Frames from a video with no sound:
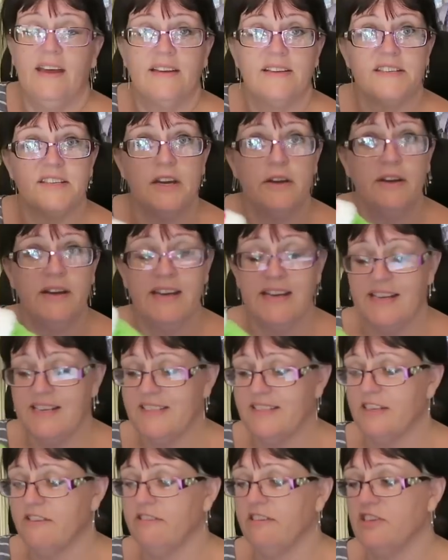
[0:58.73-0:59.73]
So
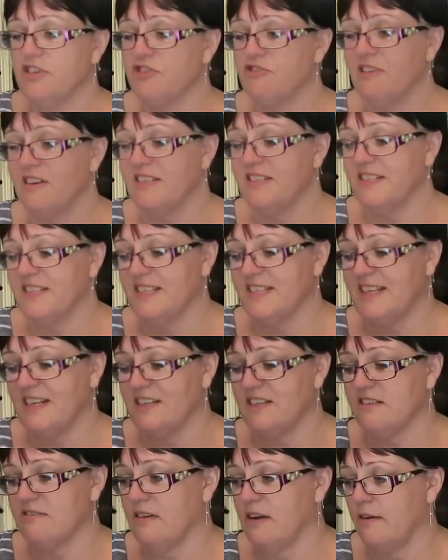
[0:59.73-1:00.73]
here's the Grinch dressed in a
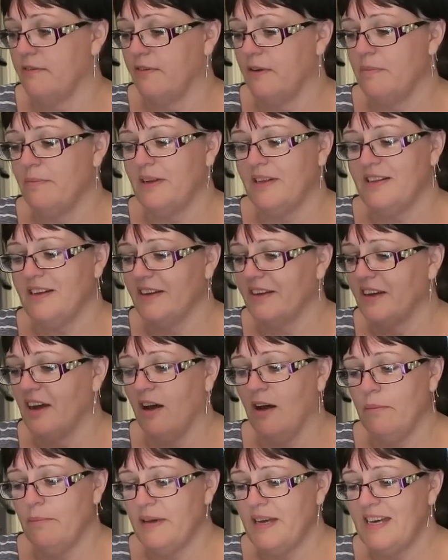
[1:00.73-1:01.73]
Santa outfit, but it
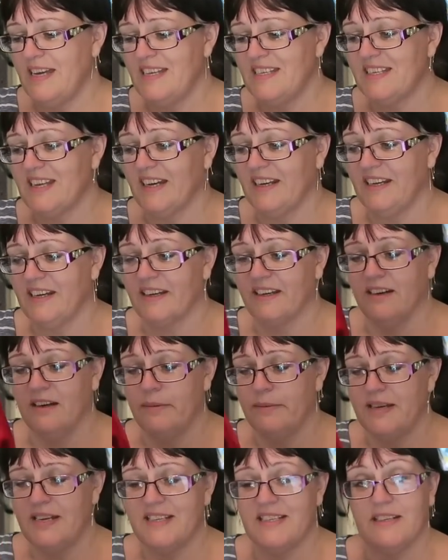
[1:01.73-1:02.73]
can't be his, can it? it
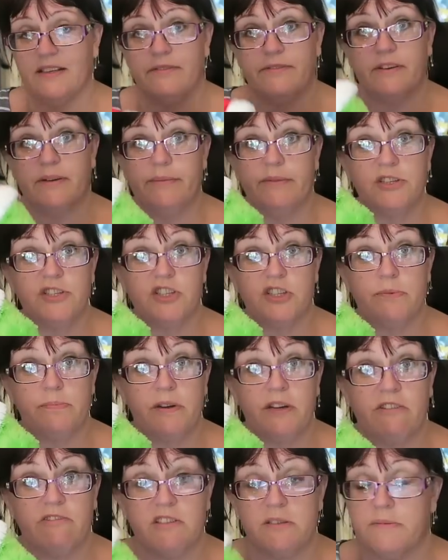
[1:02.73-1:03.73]
can't be his outfit. It must just
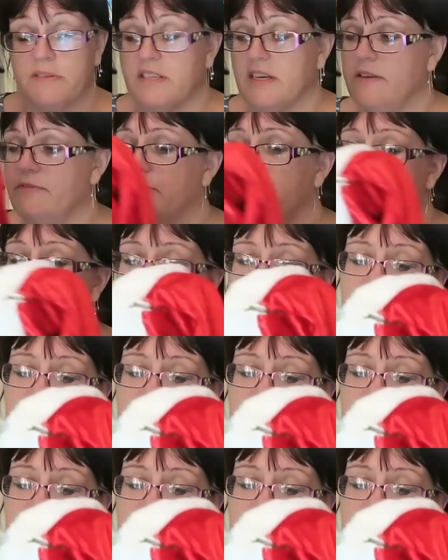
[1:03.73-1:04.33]
be a Christmas outfit that